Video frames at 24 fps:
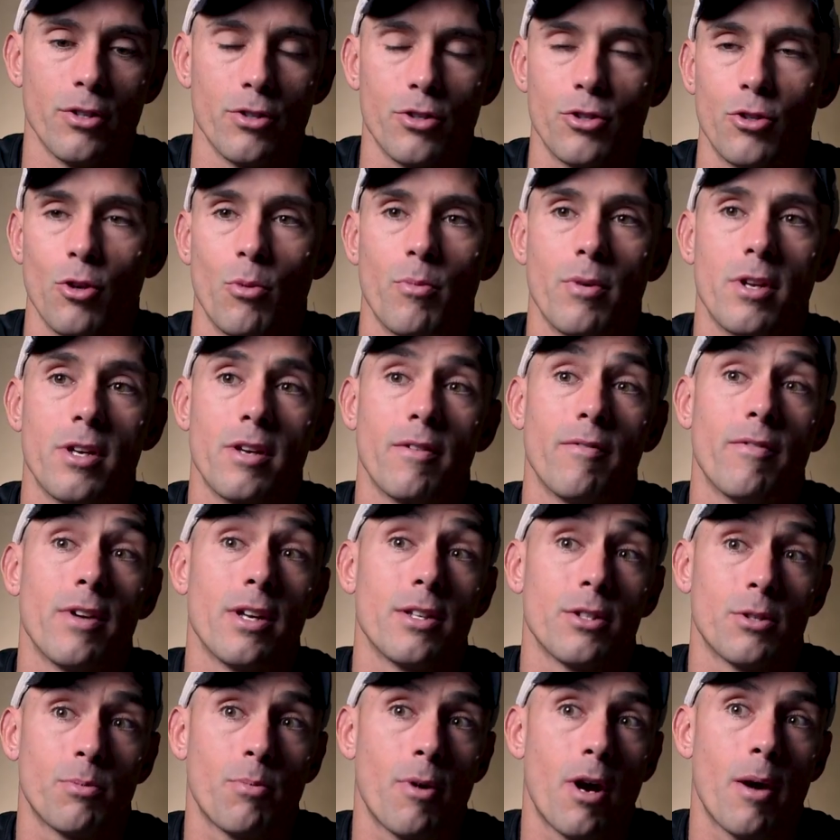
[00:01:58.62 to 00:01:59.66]
there's so many
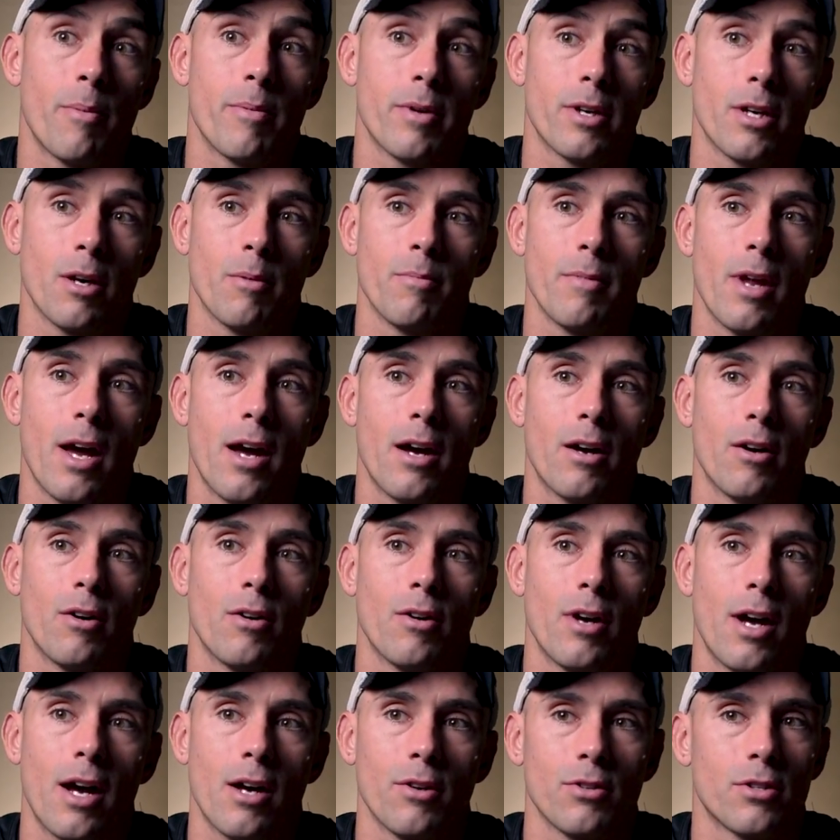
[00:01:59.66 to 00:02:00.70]
events popping up
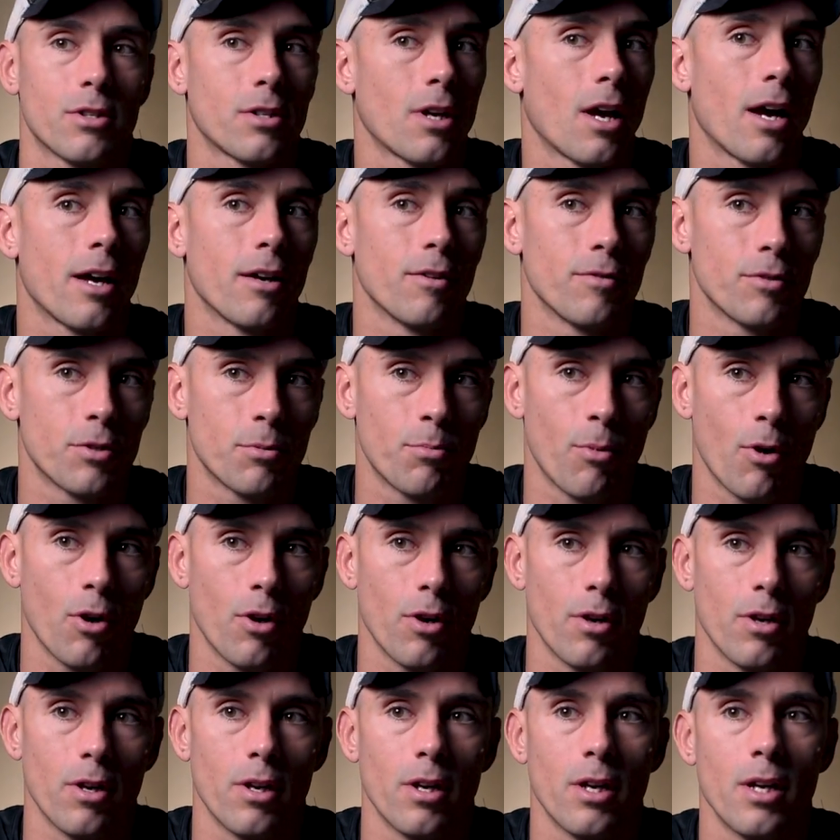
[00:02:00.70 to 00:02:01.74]
now outside of
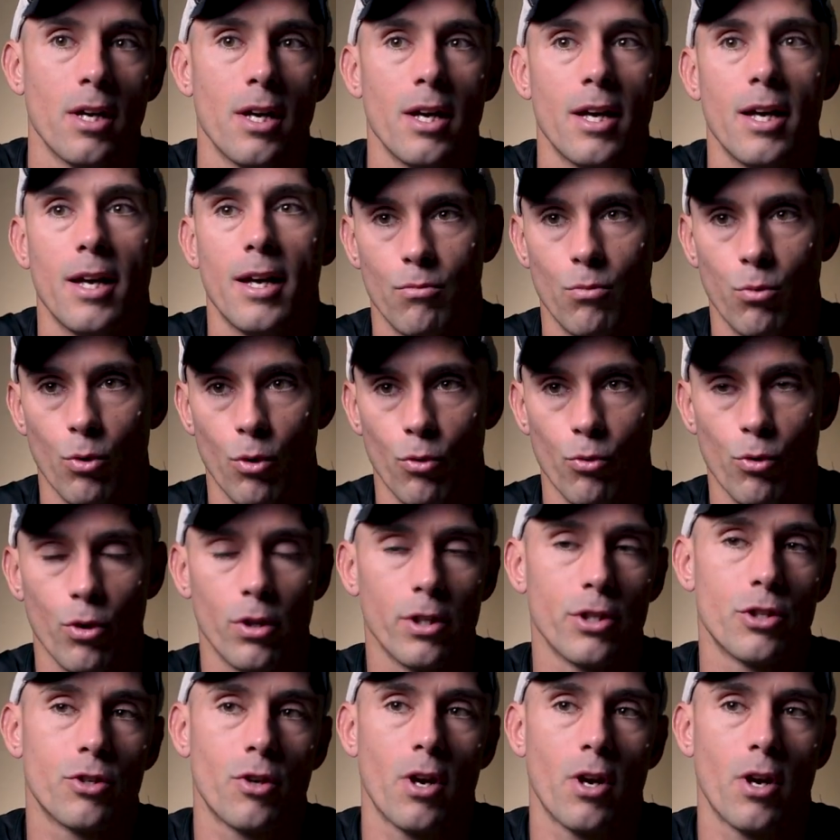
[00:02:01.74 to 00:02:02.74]
Spartan. We're really